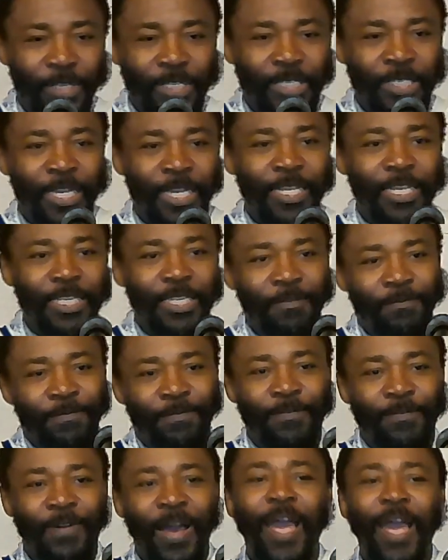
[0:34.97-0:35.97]

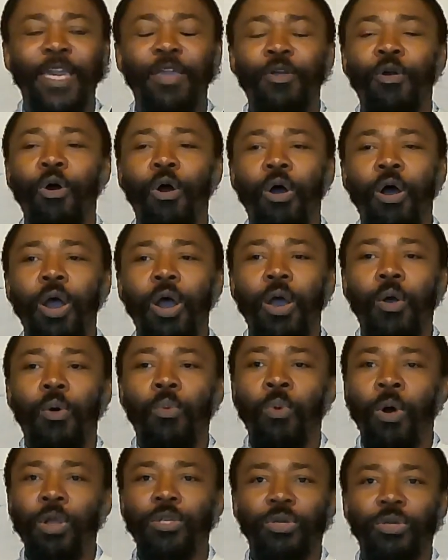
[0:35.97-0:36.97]
signify, or
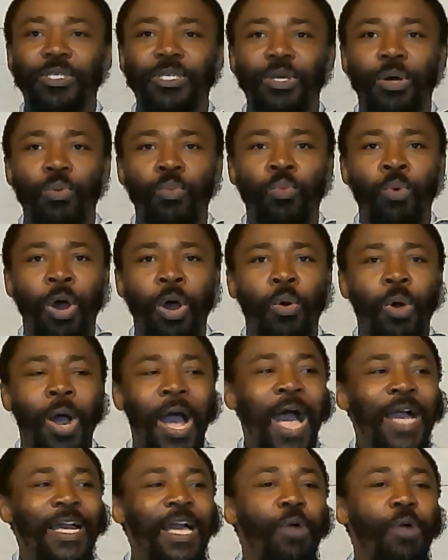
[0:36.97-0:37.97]

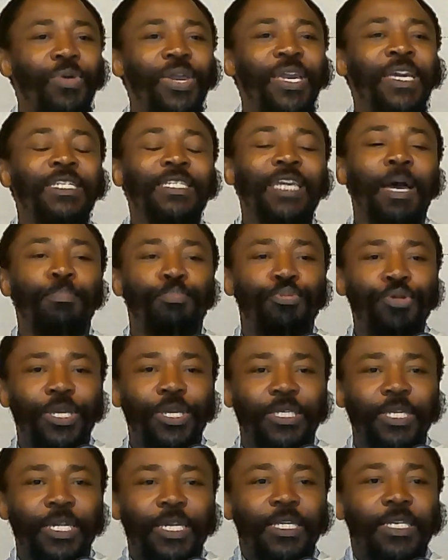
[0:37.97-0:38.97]
how can we
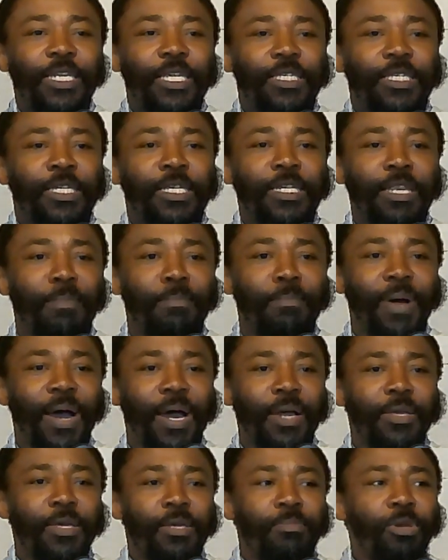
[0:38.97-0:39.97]
interpret this number?
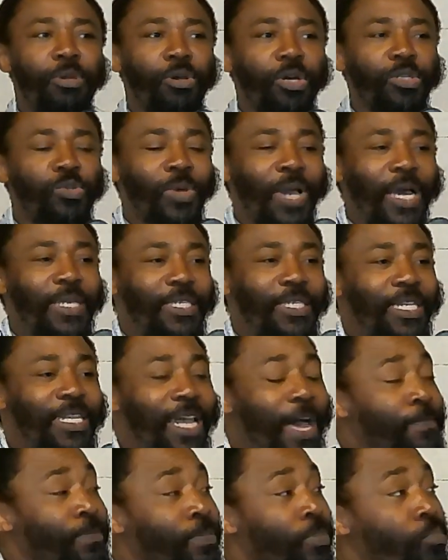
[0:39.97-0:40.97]
Because you can see
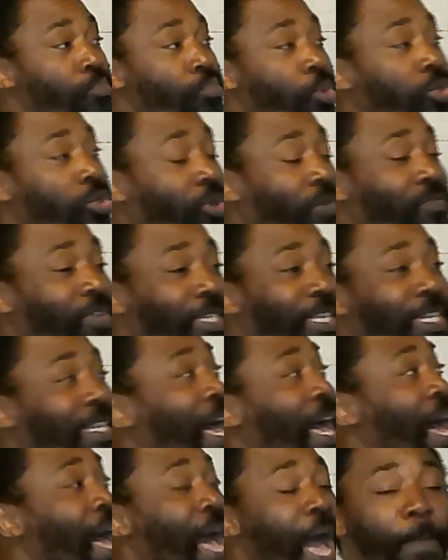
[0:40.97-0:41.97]
that most of the things
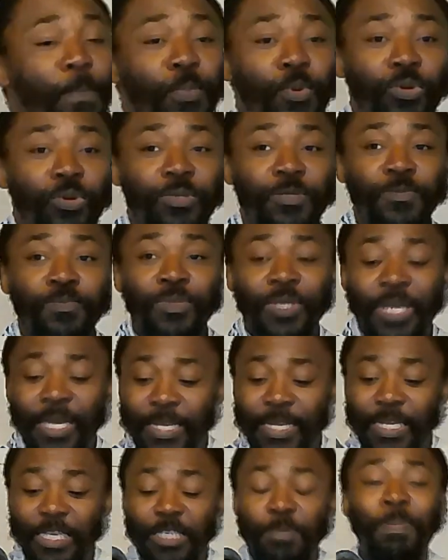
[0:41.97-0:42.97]
that happens
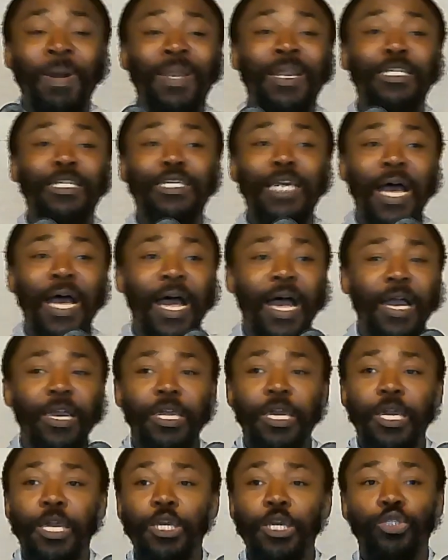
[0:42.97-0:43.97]
in this parasha
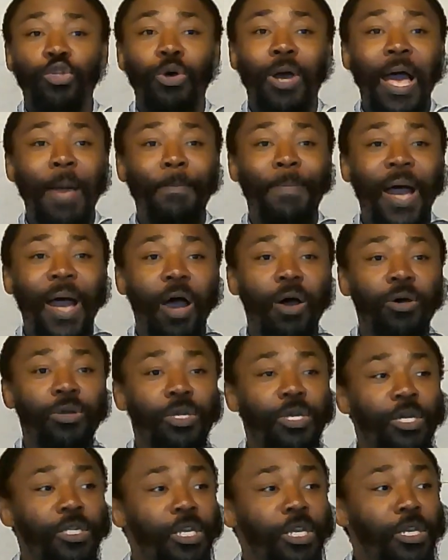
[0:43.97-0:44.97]
is all
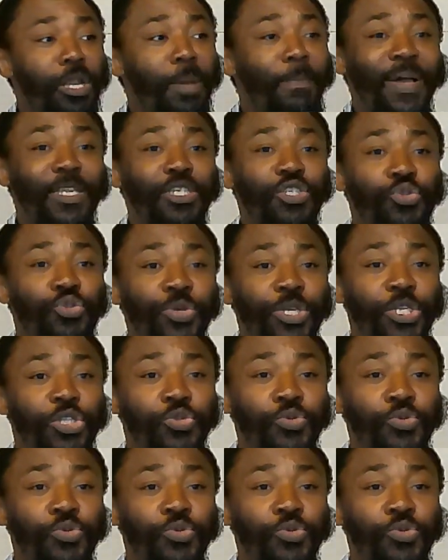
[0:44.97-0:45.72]
about the number 3.